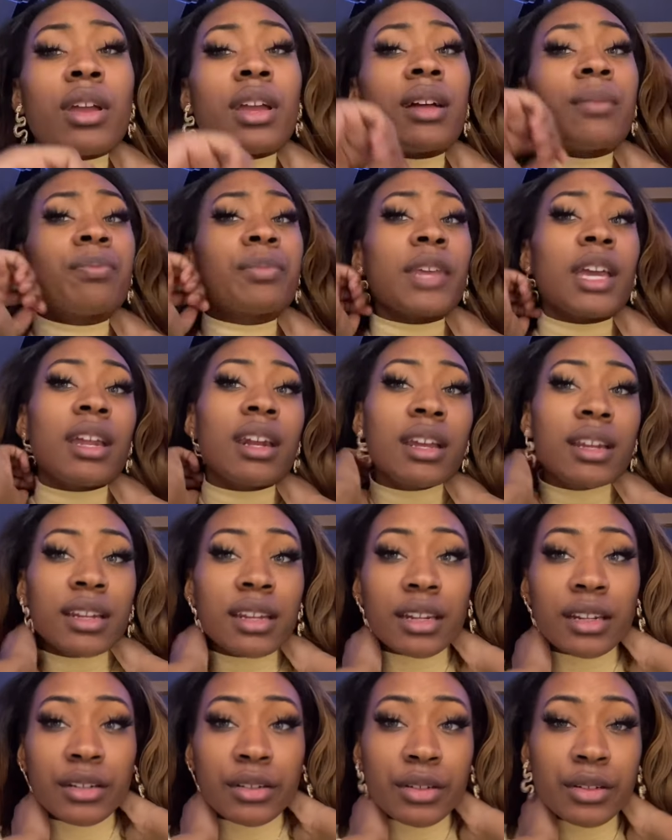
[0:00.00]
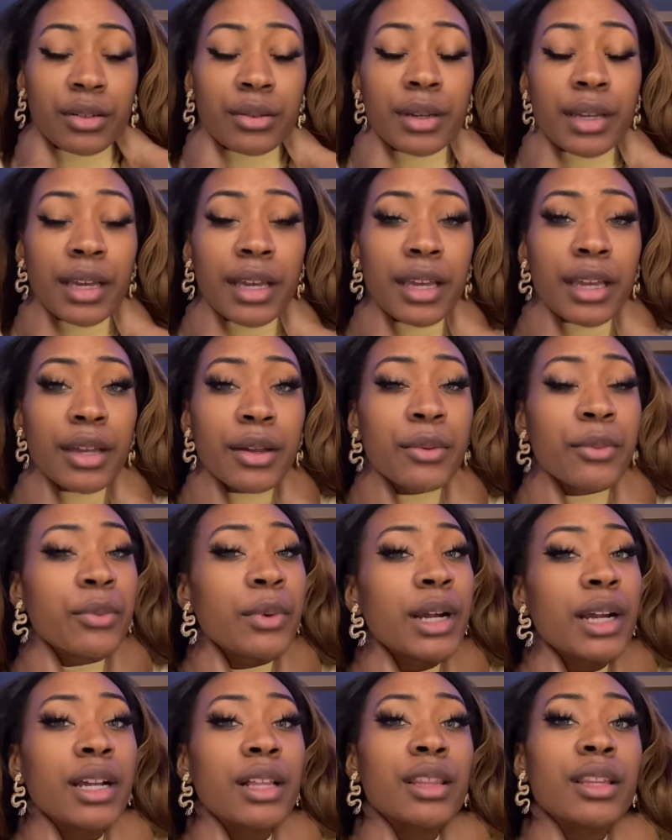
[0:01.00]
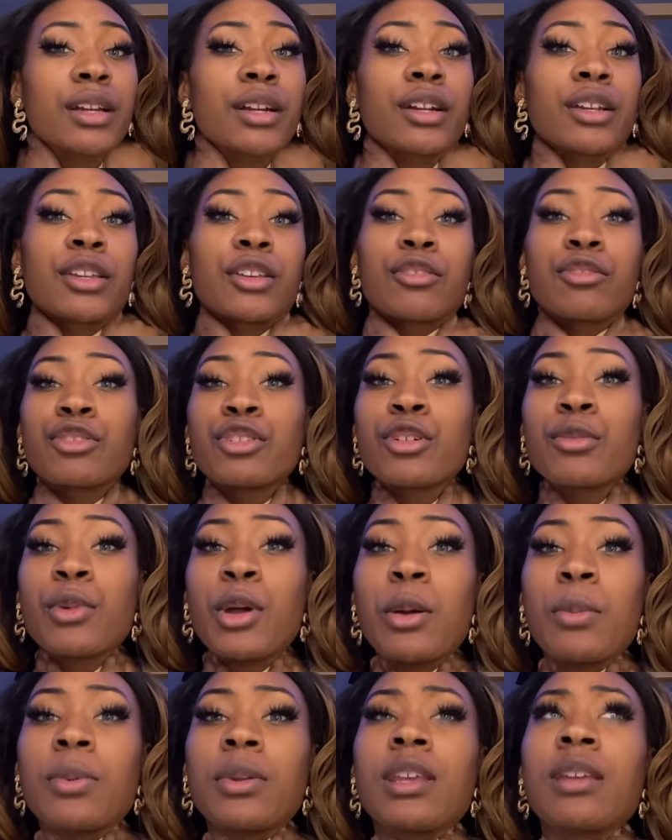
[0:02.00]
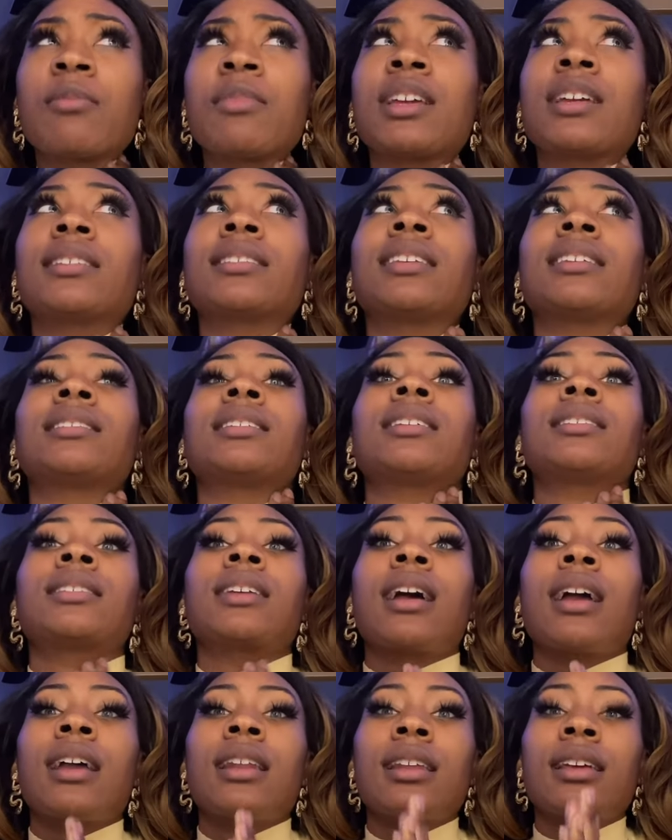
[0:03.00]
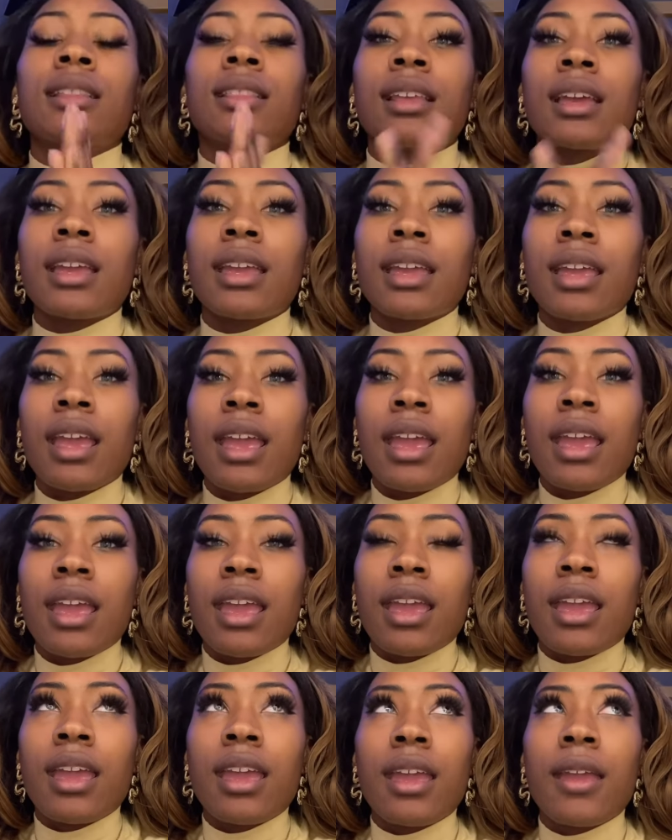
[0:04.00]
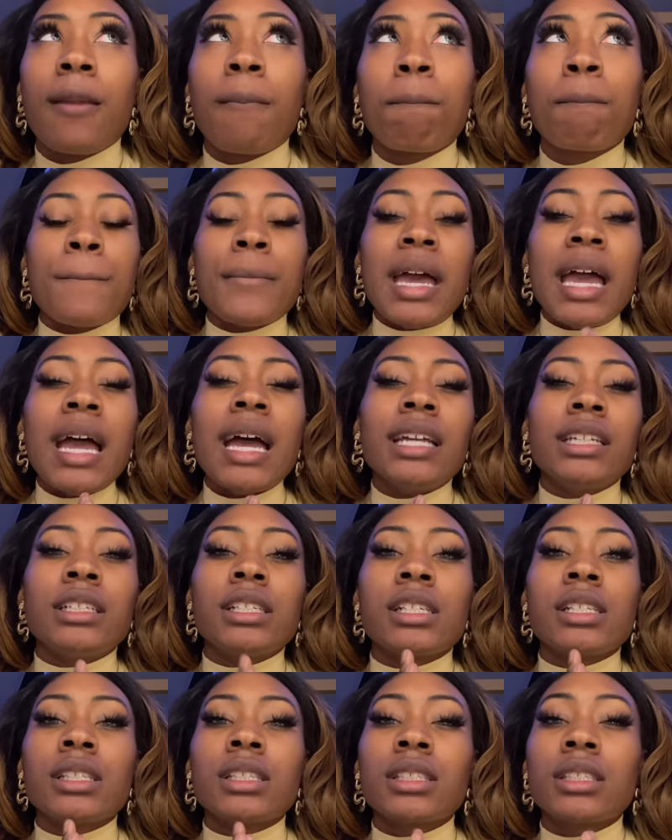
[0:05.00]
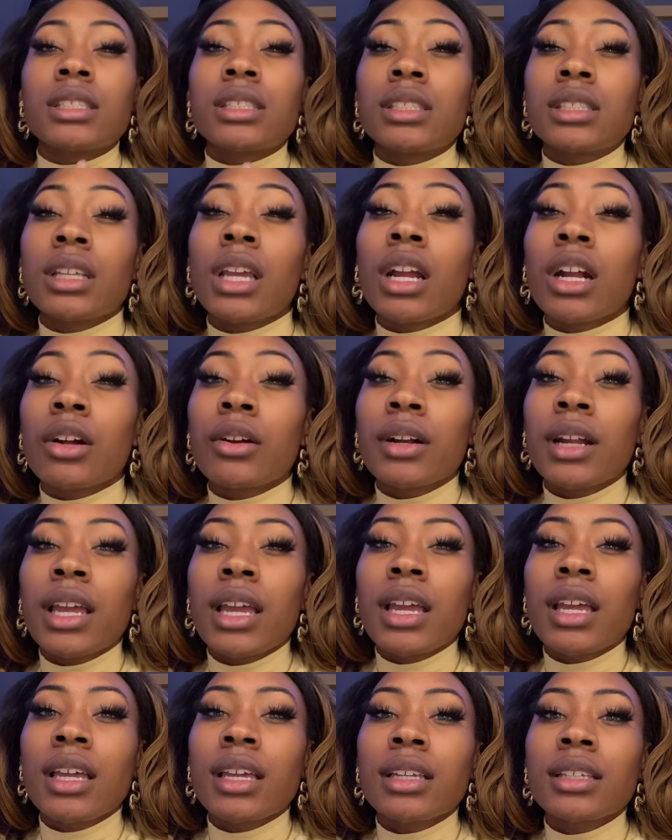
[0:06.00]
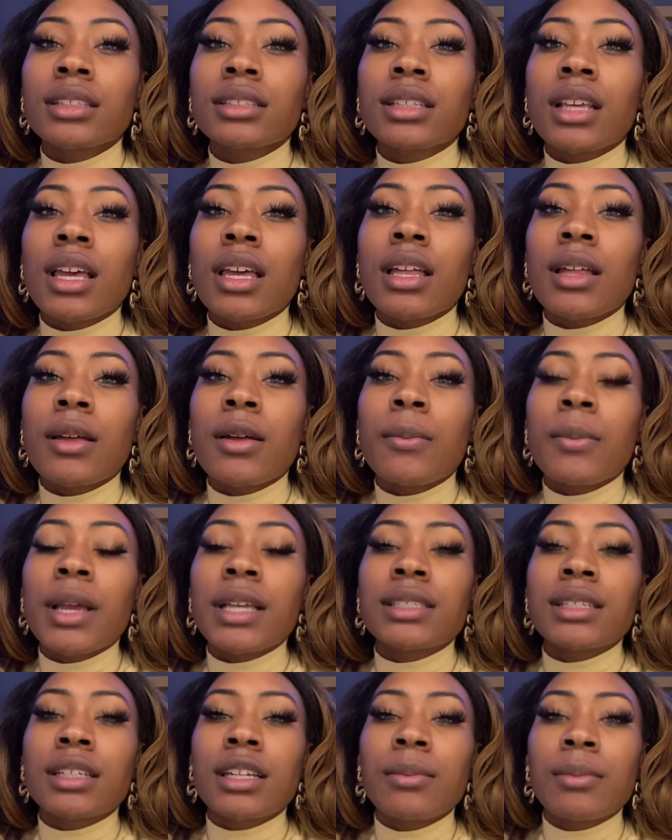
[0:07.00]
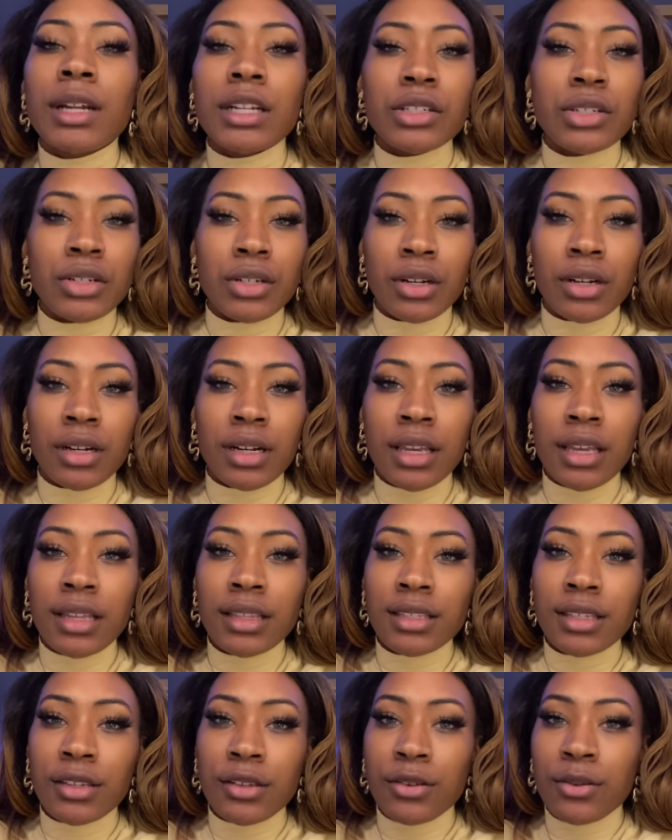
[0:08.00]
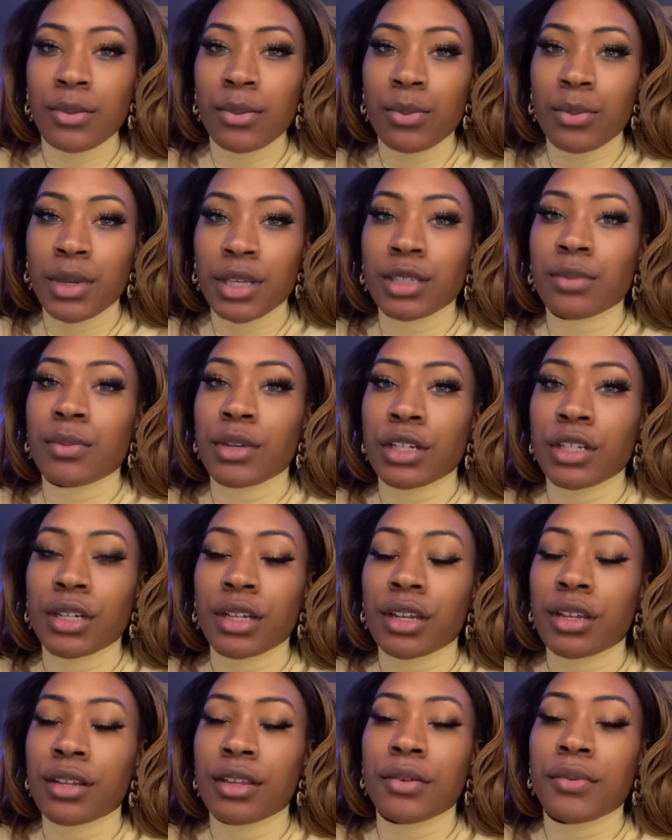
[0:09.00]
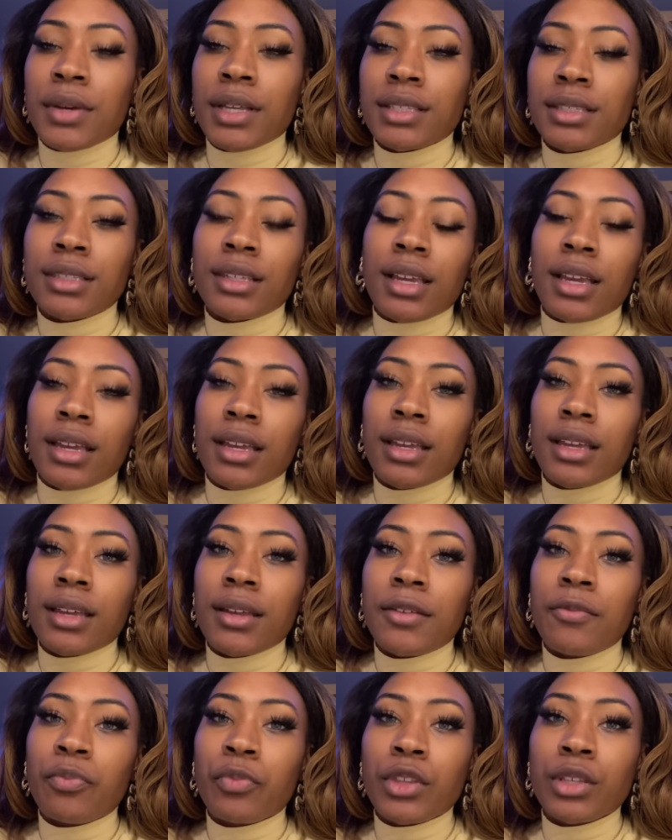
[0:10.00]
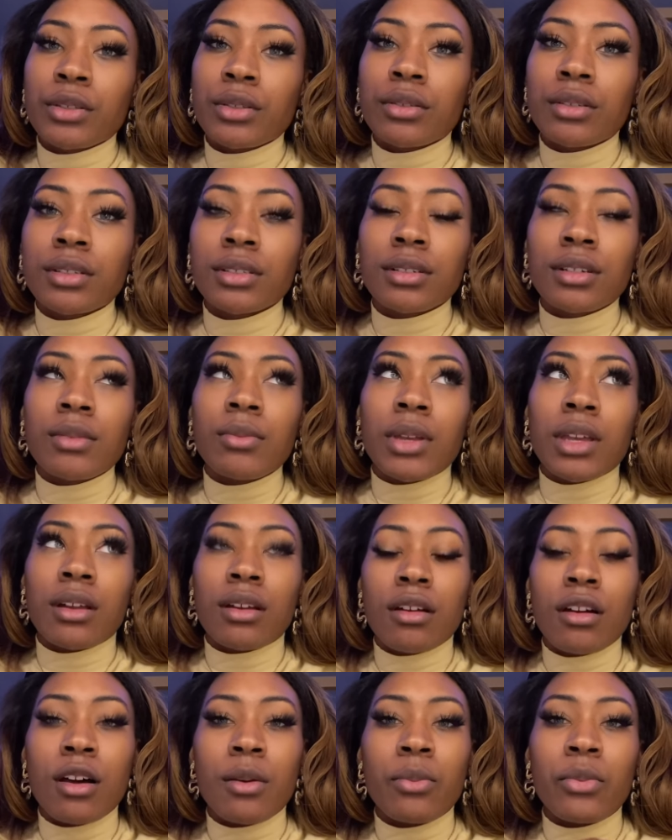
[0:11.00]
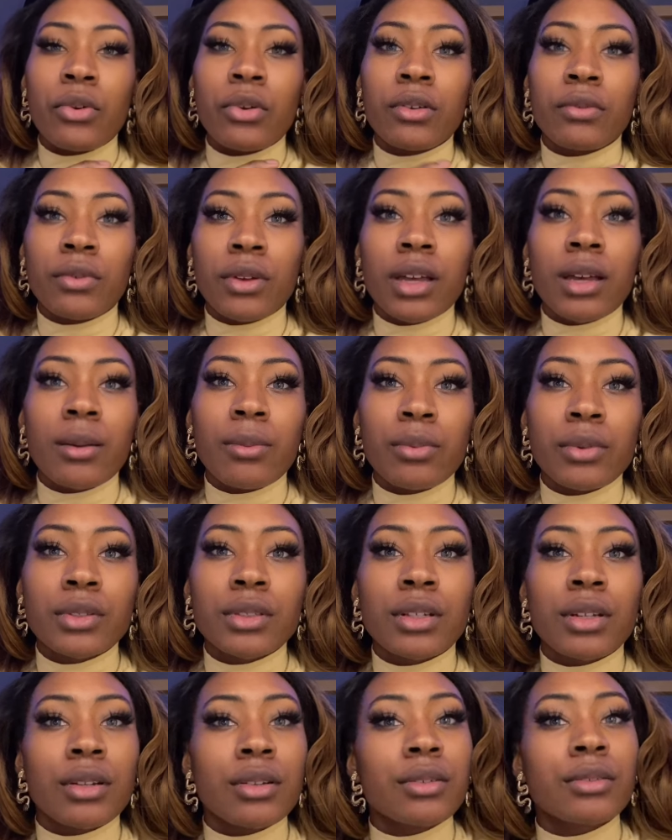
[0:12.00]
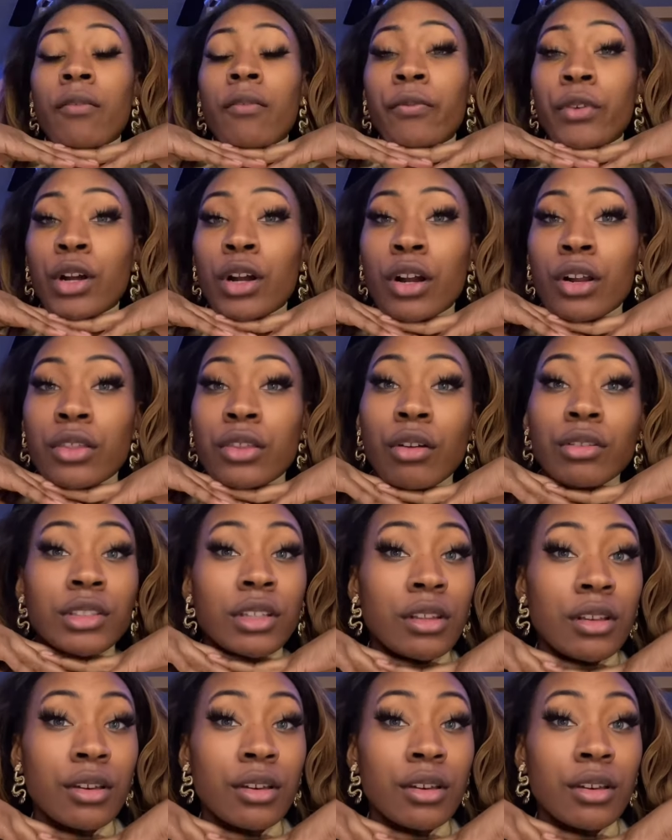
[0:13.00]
yeah, and I didn't do a regular YouTube opening because this is kind of like a pageant series. Basically my journey to Miss Michigan USA. So there's going to be a couple of episodes. For those